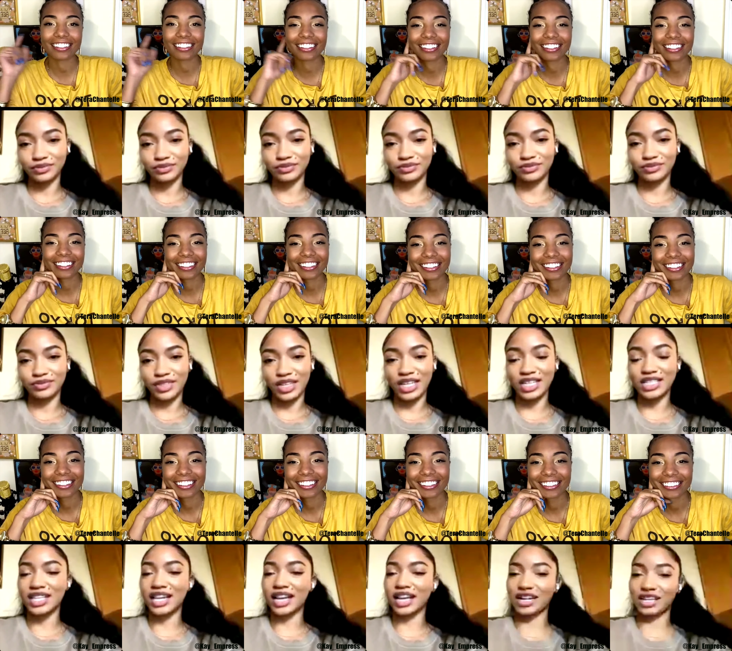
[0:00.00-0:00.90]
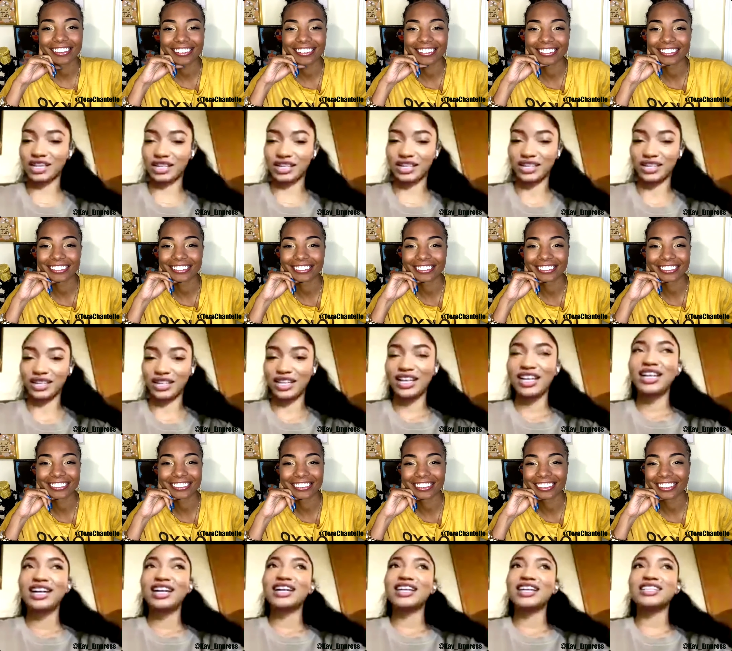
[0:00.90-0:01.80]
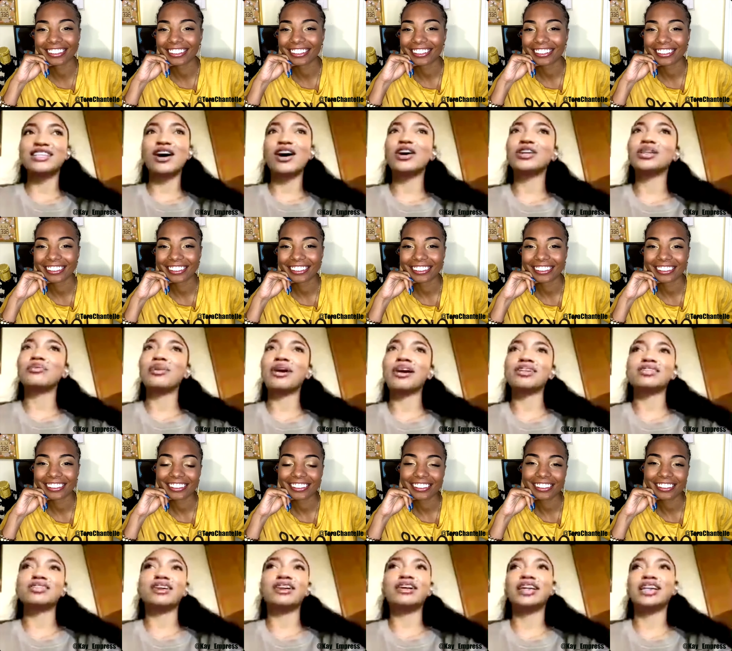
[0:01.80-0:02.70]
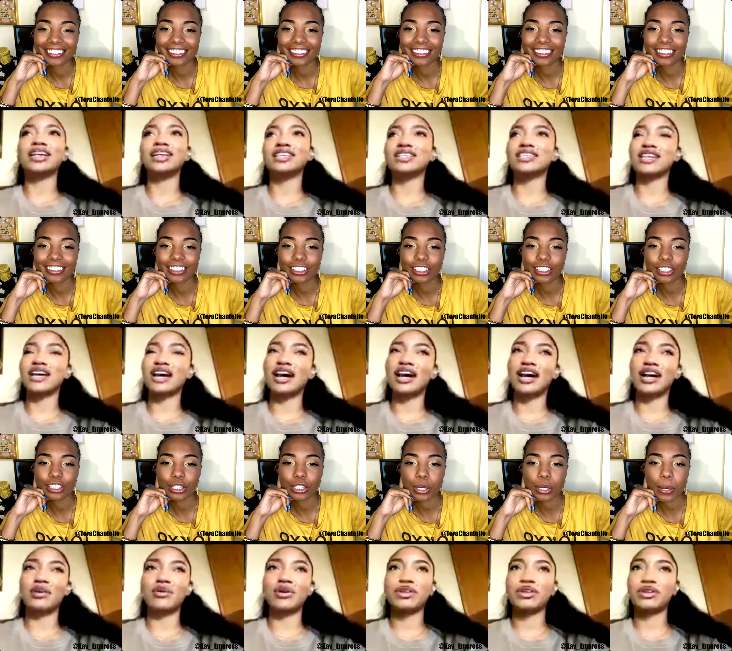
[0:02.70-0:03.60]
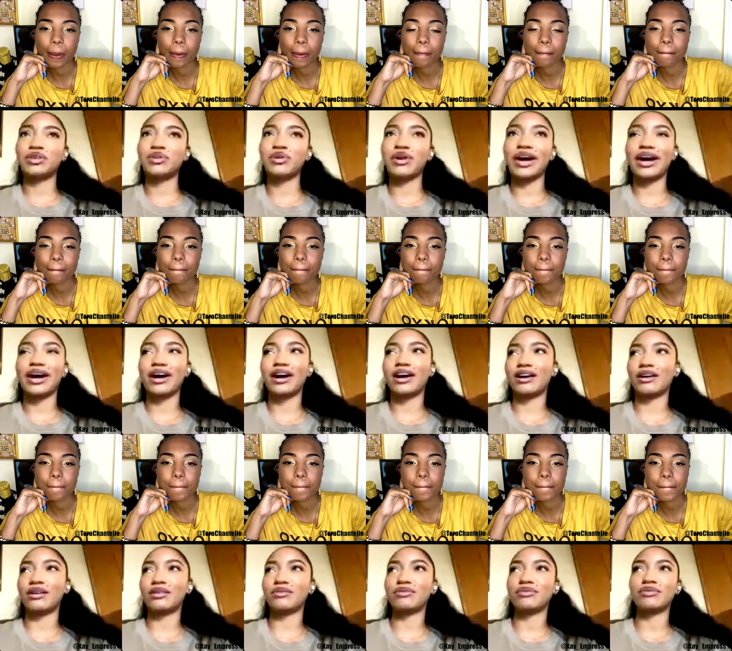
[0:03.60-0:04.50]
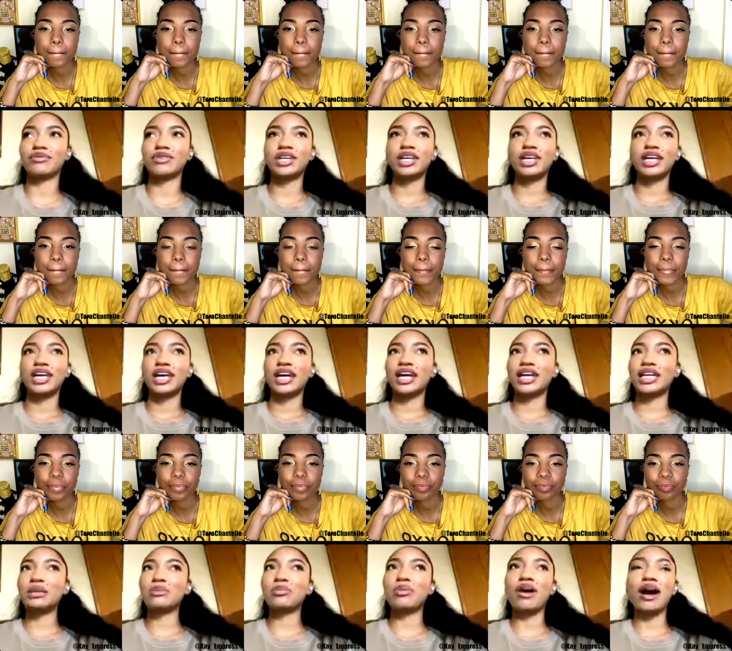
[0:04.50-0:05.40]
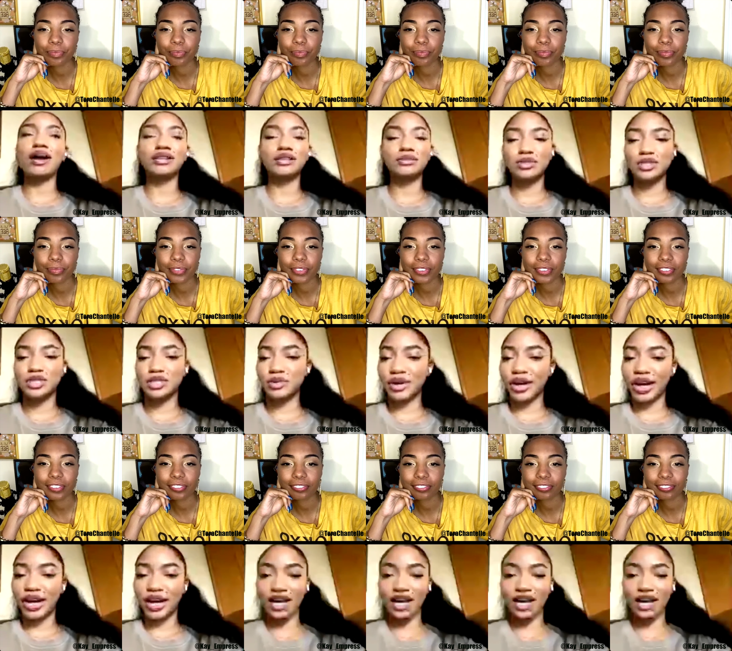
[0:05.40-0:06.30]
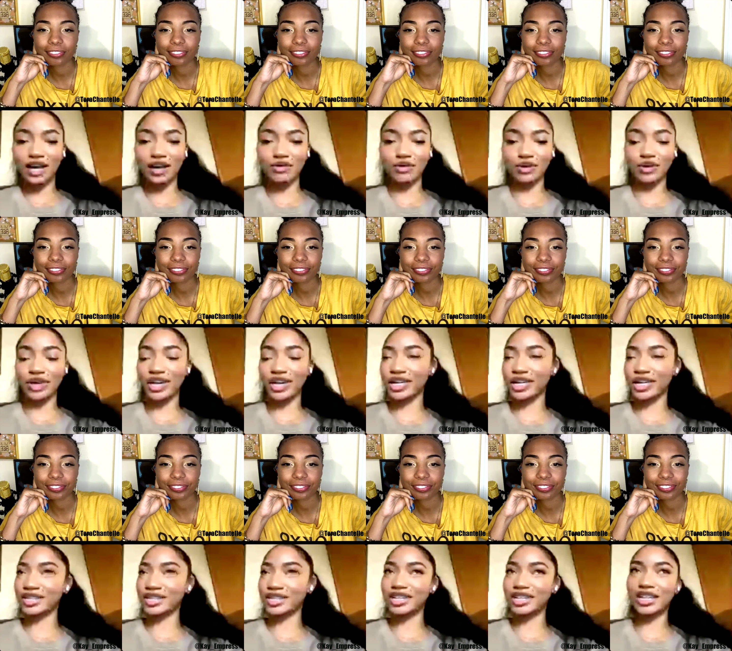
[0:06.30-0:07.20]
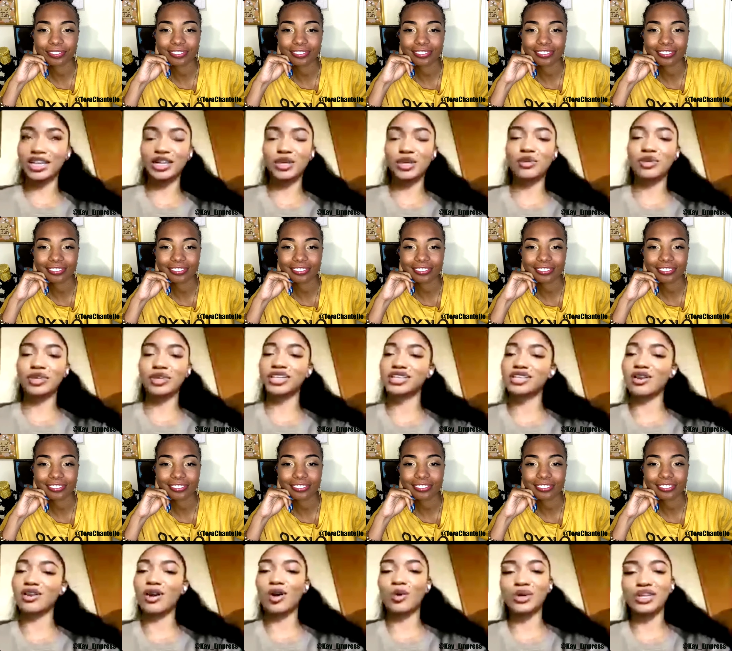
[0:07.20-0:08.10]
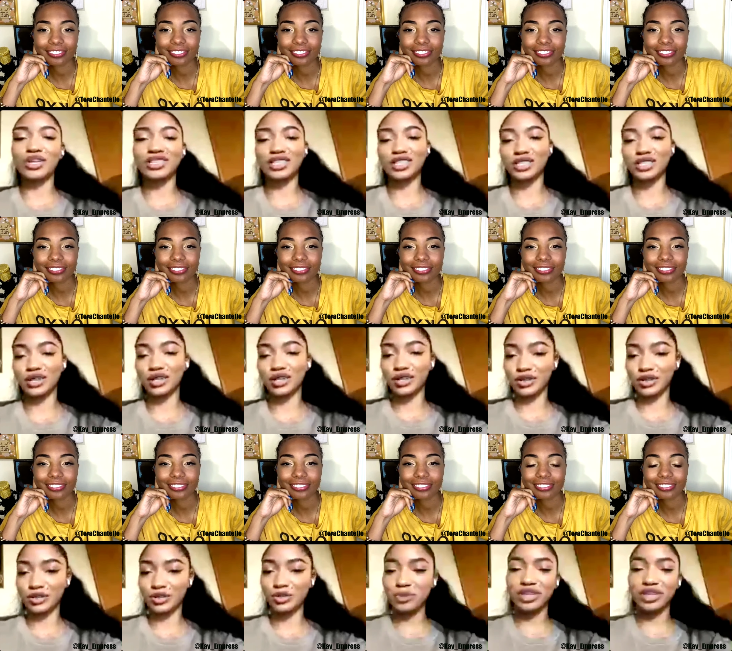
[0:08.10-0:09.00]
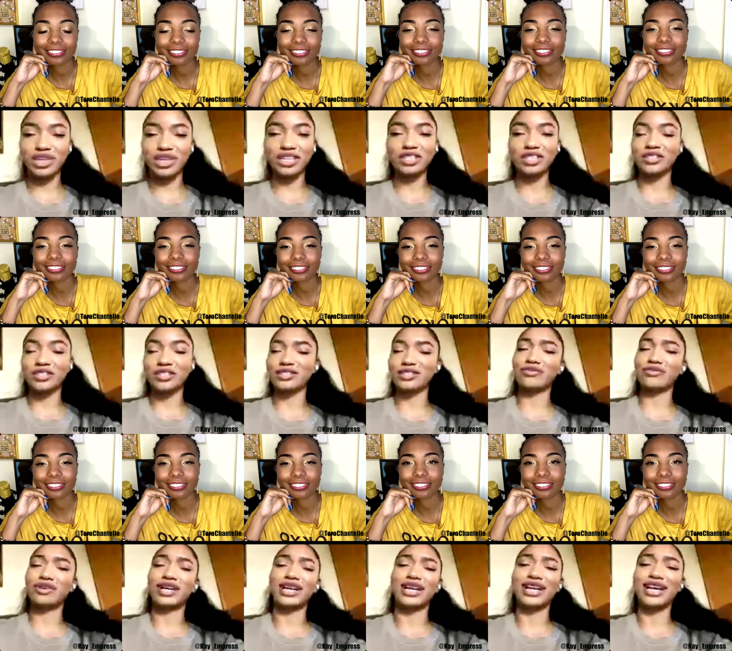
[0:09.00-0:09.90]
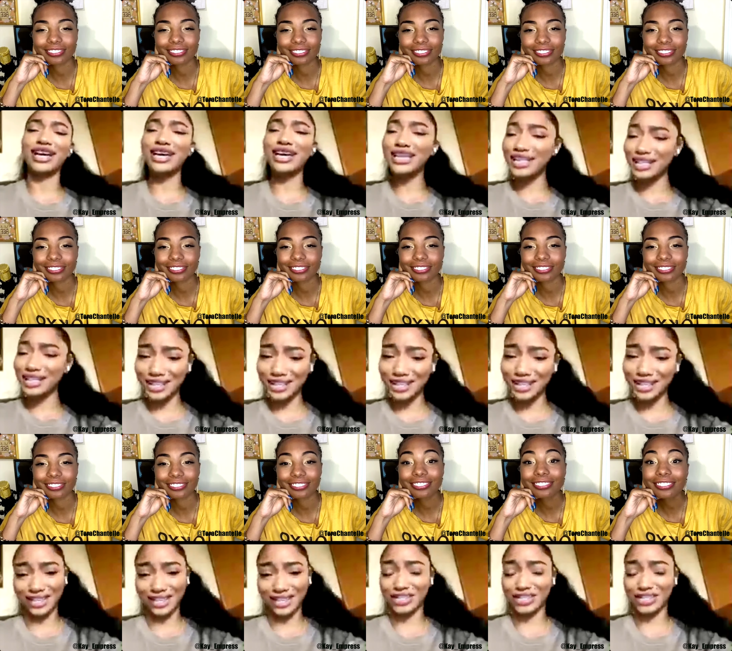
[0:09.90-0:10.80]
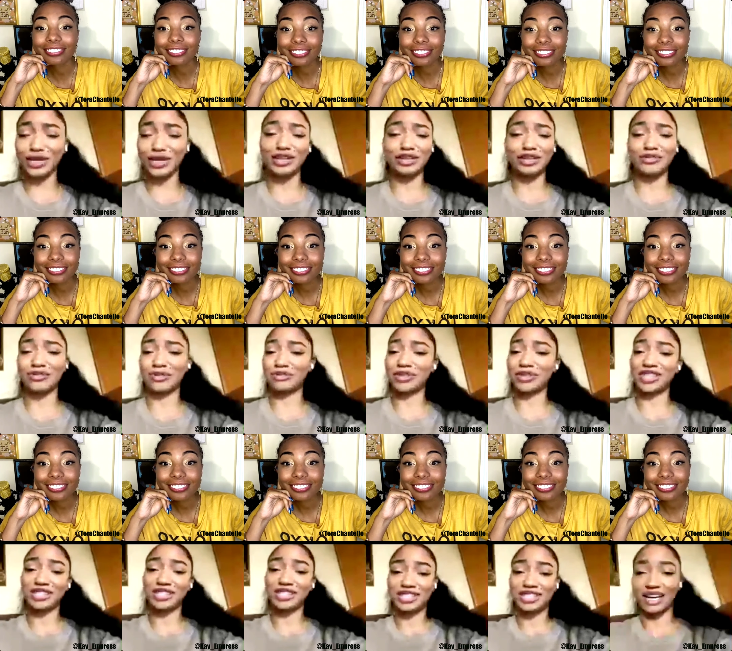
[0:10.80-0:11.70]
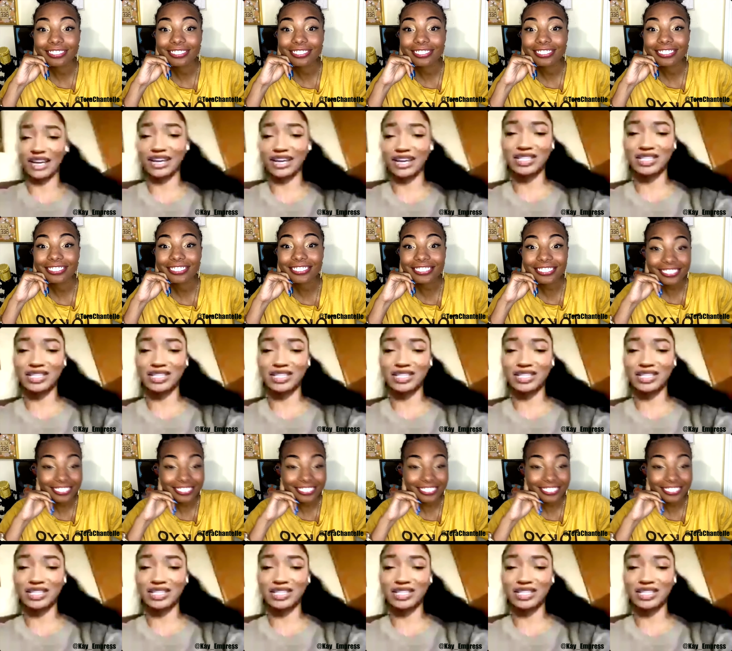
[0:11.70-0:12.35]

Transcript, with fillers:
Speaker 1: Exactly. It's all about starting inside, whether you have any problems you have or anything you it's always internal you can get yourself out of anything starting from the inside starting from your